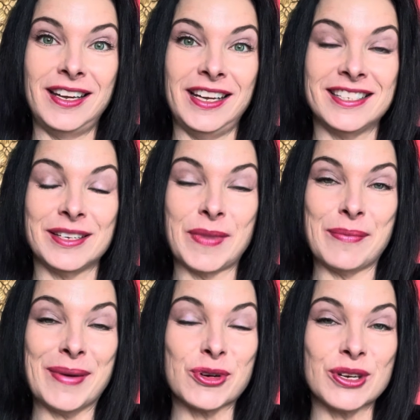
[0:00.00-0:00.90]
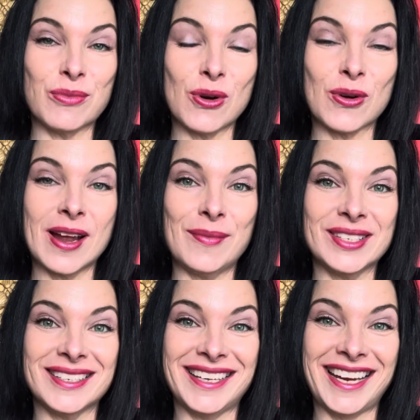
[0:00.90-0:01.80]
It's in my membership program.
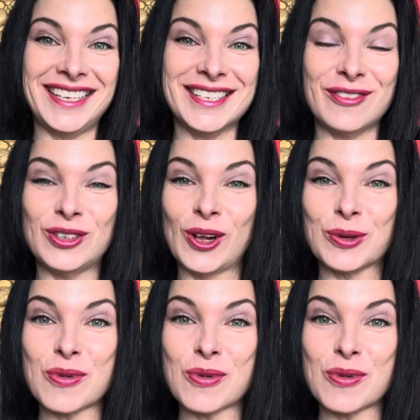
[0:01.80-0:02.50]
It's a $97